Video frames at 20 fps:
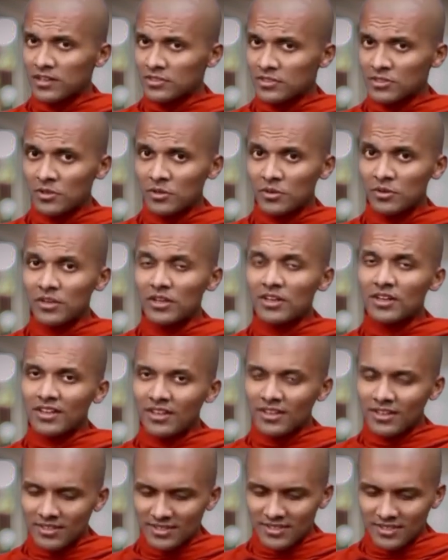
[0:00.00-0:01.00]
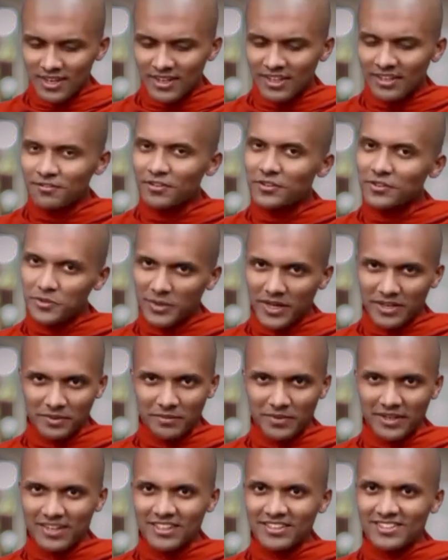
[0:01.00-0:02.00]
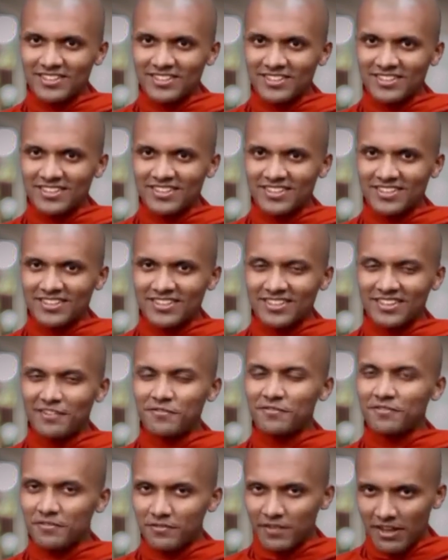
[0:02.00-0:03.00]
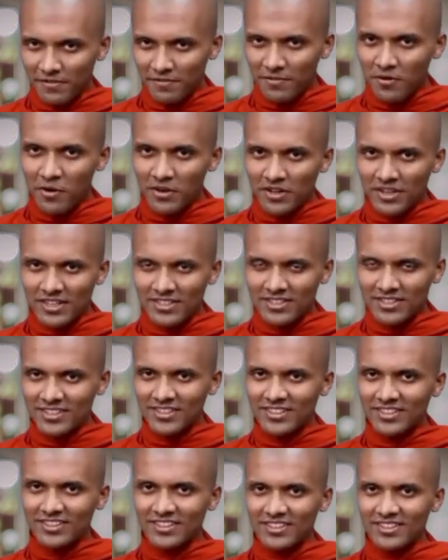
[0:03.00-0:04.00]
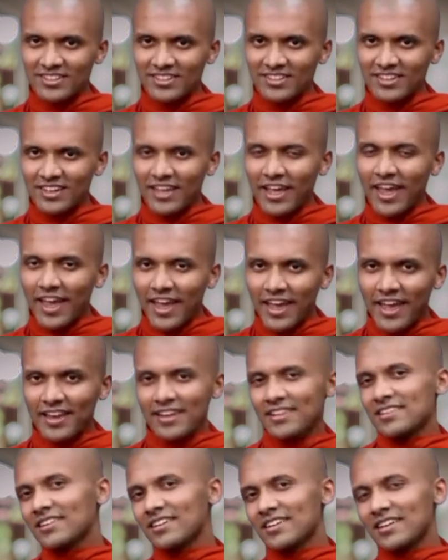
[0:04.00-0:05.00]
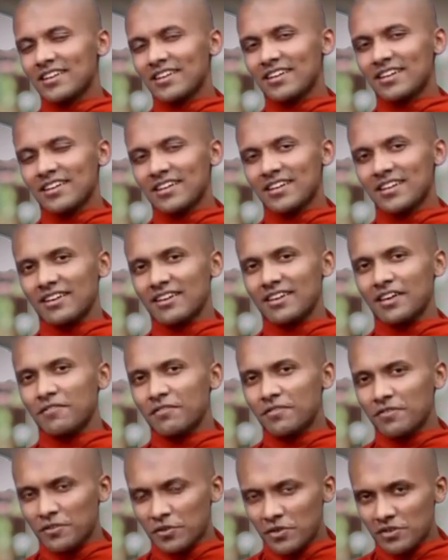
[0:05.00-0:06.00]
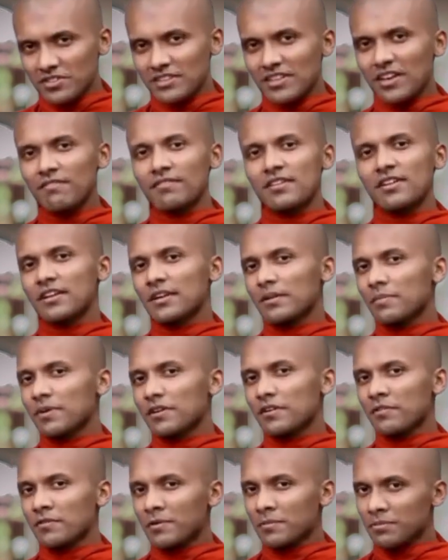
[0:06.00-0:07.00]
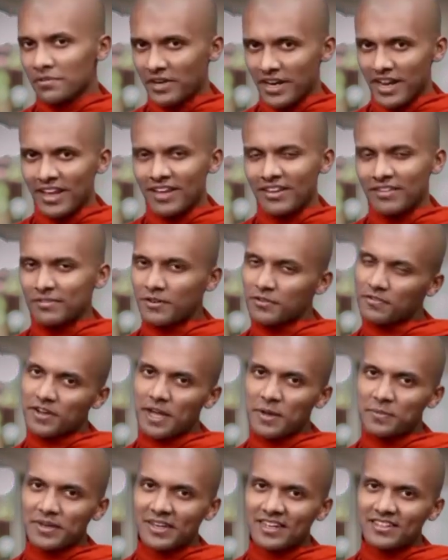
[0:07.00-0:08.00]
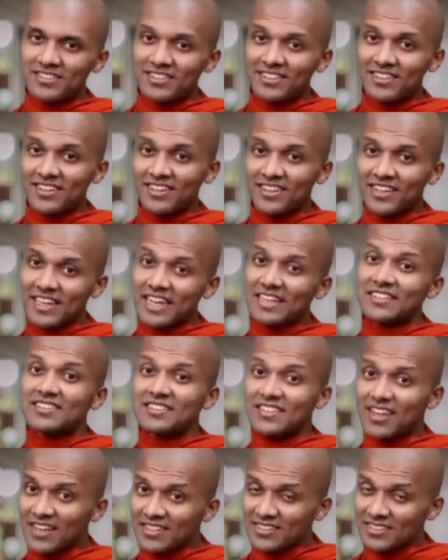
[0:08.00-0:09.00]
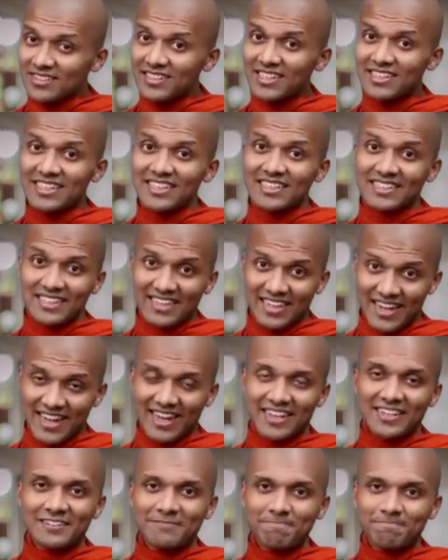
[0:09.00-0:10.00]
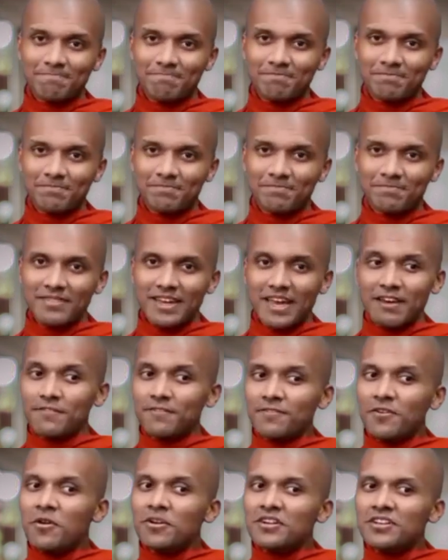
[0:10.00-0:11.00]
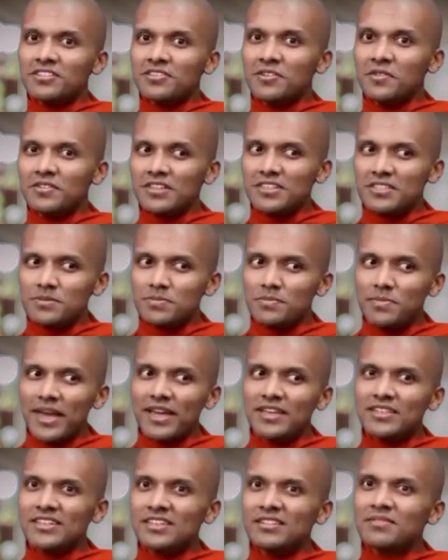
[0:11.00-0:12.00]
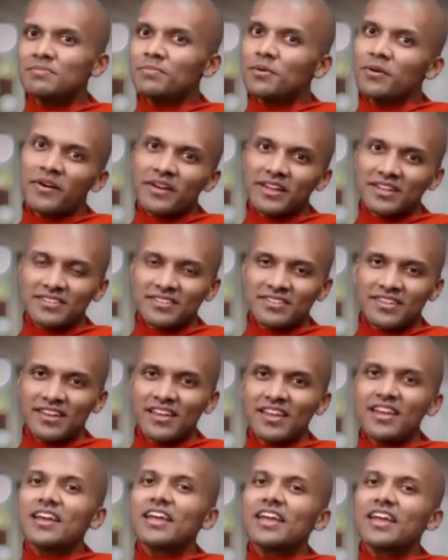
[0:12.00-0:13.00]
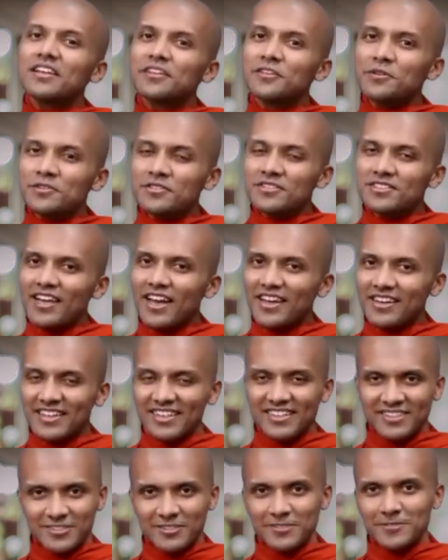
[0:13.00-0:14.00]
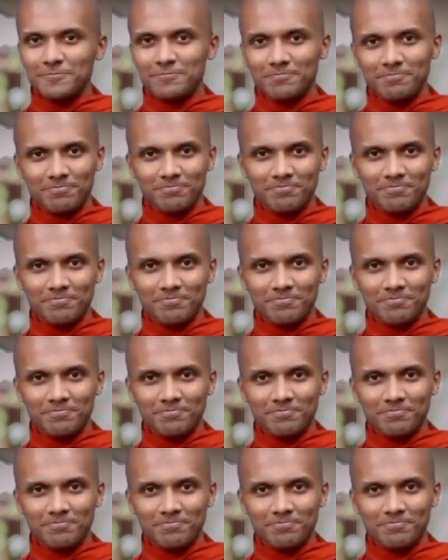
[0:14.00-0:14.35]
So study for 20 minutes, well focused, and give yourself a little bit of a break for 5 minutes and start studying again. And focus on the special points in your studies,